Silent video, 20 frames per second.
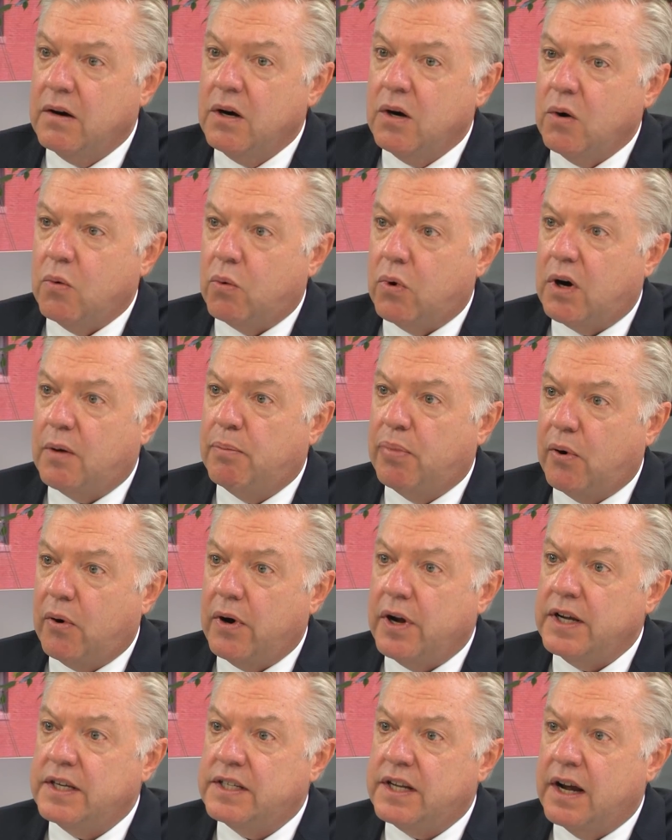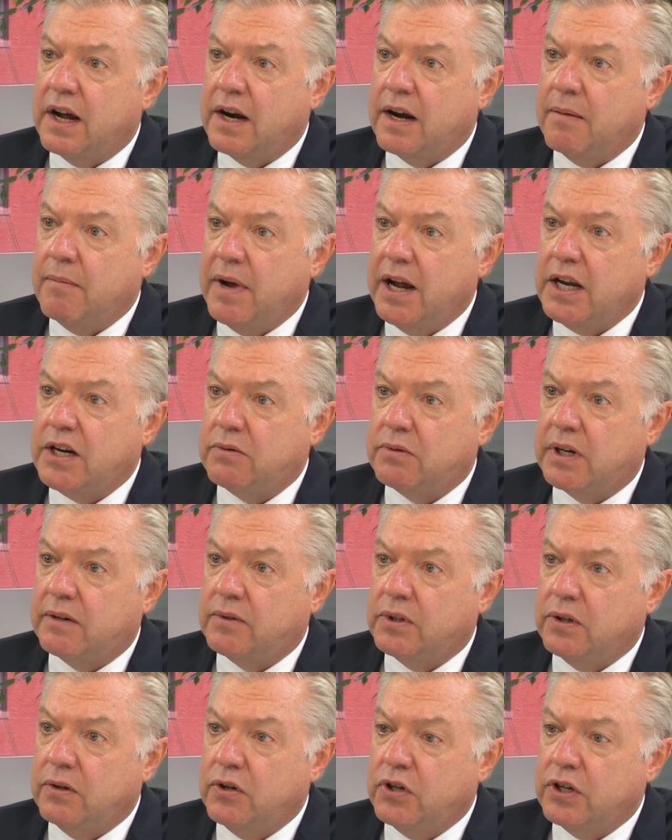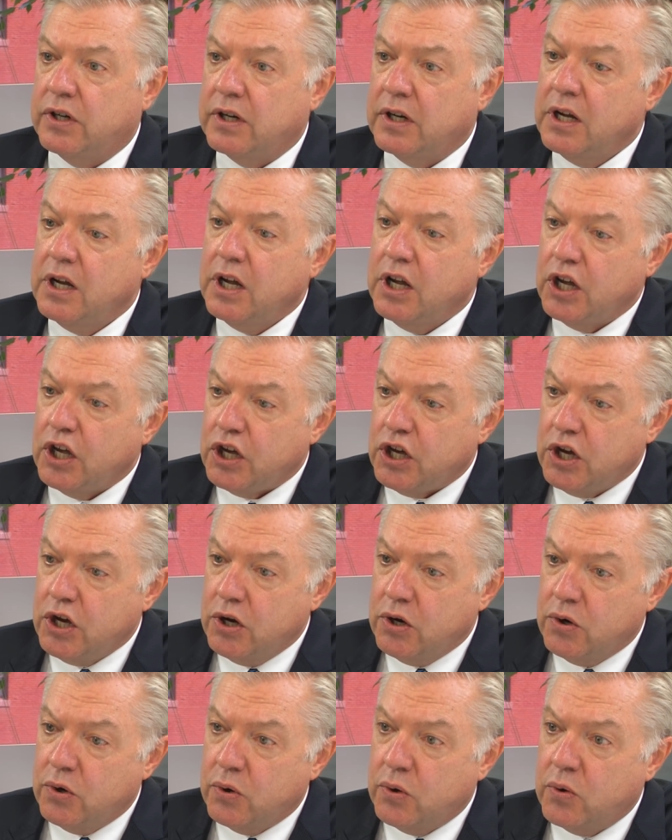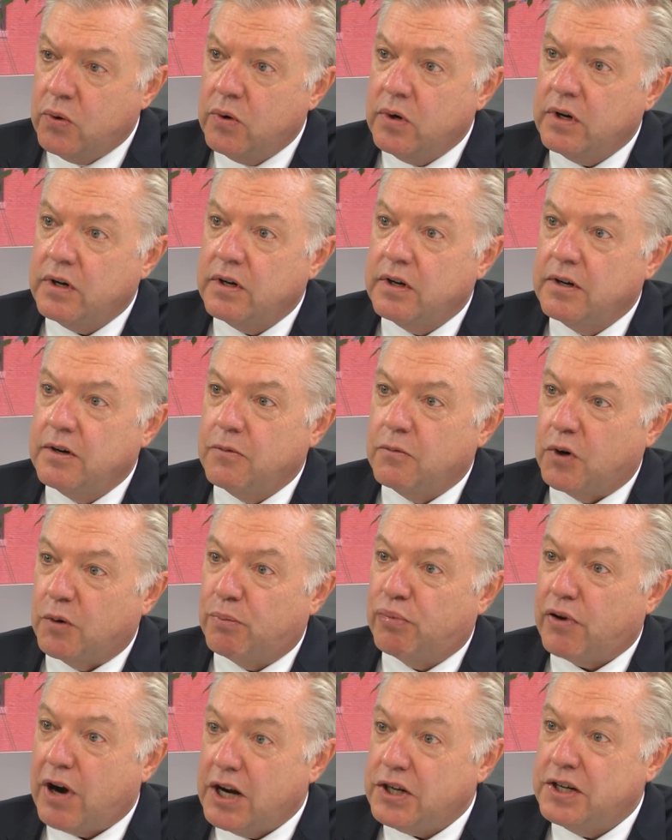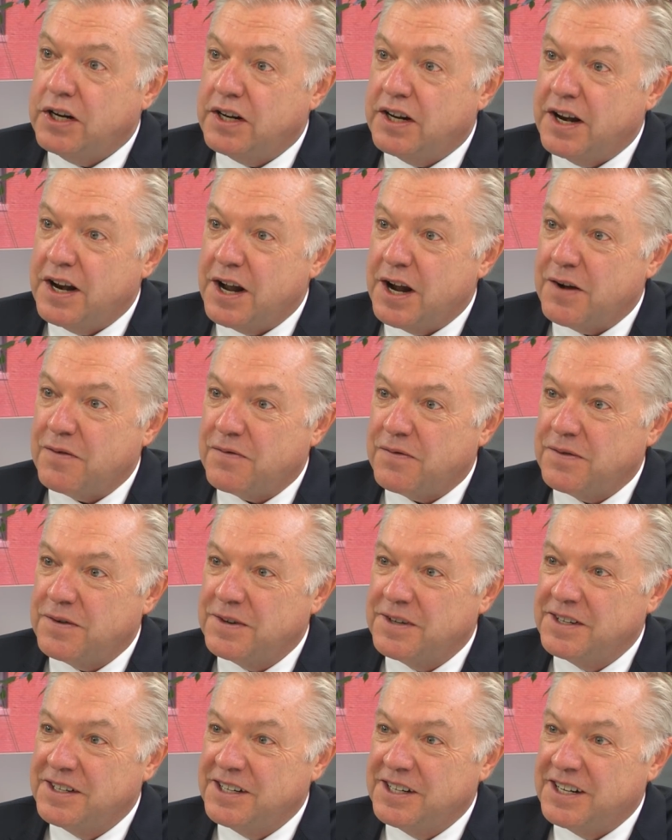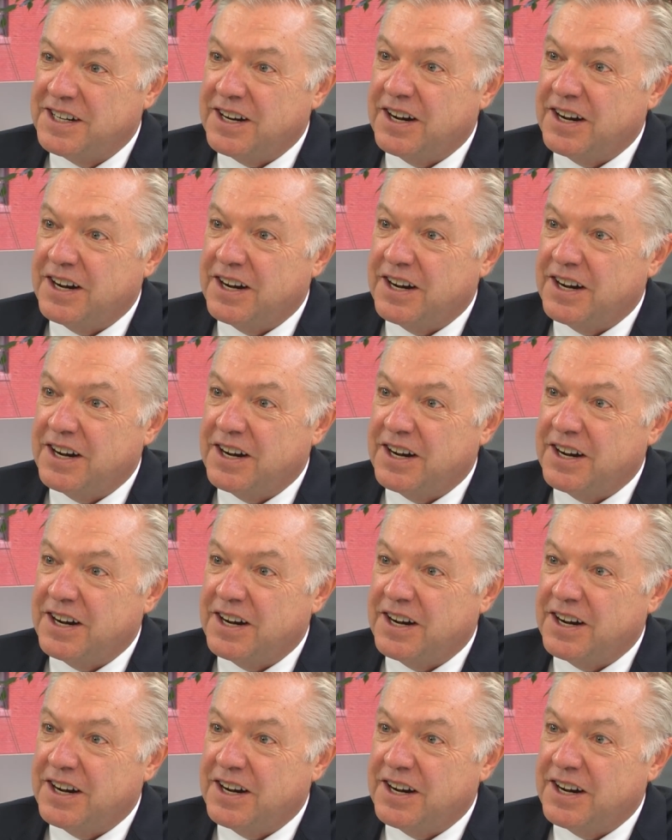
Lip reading: We're poised on a major revolution. You were prescient enough to